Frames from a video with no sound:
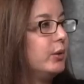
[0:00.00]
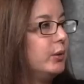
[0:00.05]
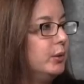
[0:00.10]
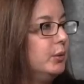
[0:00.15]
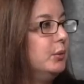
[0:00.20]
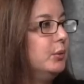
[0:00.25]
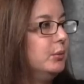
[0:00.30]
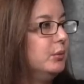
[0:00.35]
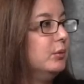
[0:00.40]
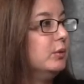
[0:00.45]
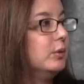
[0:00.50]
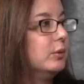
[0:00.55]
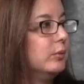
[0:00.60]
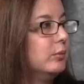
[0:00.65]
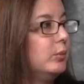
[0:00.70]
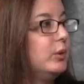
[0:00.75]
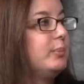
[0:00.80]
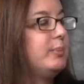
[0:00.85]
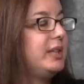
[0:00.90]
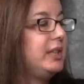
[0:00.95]
who
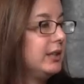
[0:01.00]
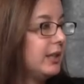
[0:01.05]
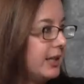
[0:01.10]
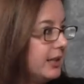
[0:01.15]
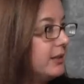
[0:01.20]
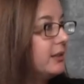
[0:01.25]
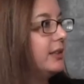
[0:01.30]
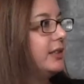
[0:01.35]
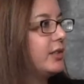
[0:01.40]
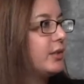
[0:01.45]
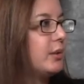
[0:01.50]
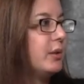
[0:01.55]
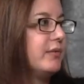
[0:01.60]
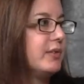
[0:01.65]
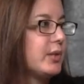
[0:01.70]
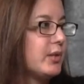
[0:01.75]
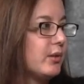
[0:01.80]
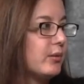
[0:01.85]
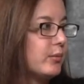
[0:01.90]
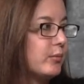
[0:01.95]
would be likely to
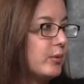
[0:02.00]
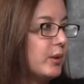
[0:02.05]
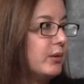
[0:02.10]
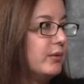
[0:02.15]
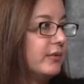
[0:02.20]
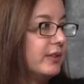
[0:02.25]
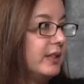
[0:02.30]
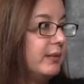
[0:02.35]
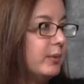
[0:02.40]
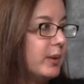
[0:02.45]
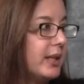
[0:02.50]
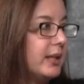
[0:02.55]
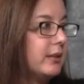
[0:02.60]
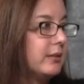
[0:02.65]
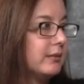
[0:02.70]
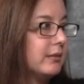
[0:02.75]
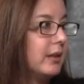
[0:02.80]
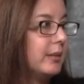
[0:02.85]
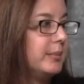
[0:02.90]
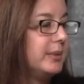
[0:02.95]
overturn Roe v. Right. Wade. It's